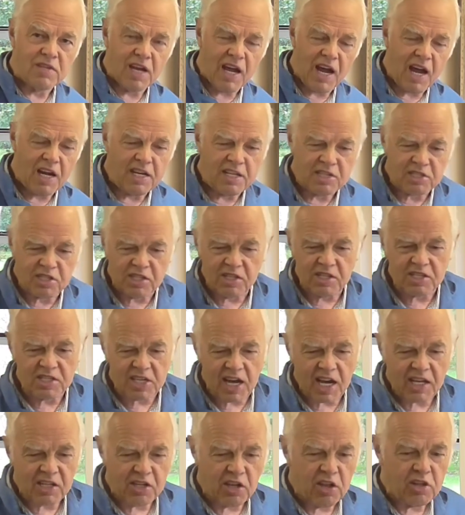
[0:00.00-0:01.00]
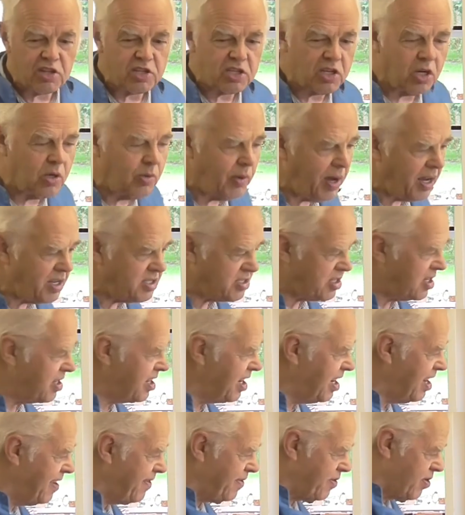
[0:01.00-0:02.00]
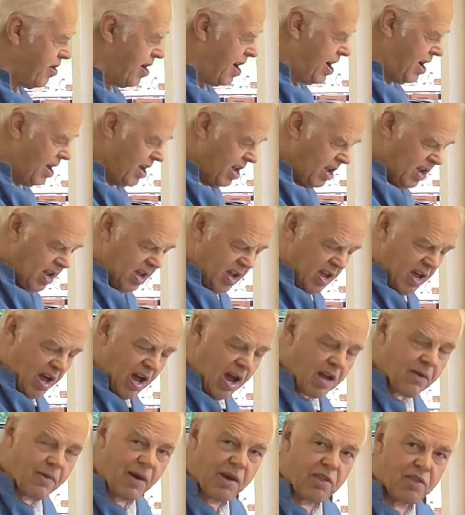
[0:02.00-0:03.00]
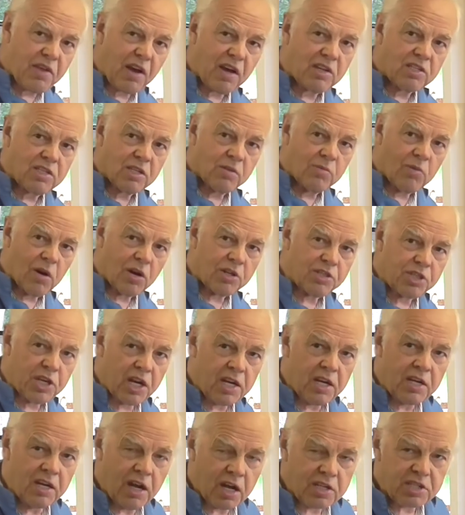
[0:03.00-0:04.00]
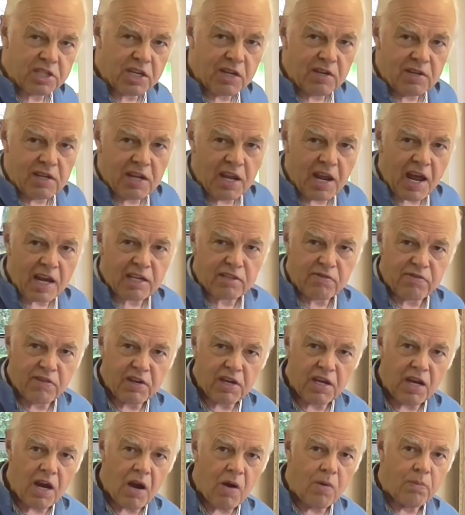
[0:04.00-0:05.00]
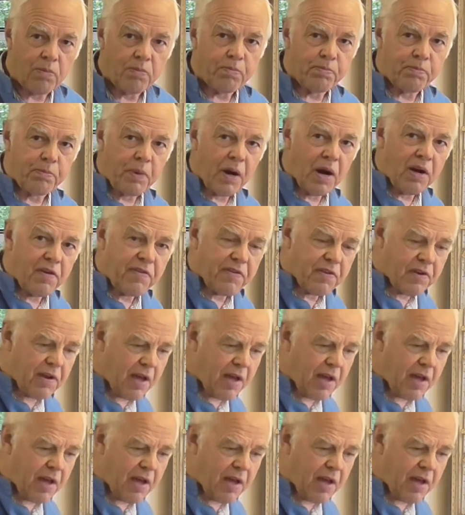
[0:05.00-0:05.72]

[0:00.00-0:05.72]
it and it's going to take another 2 weeks to deliver it. Anyway, thanks for watching. I'll see you in the next video. Bye for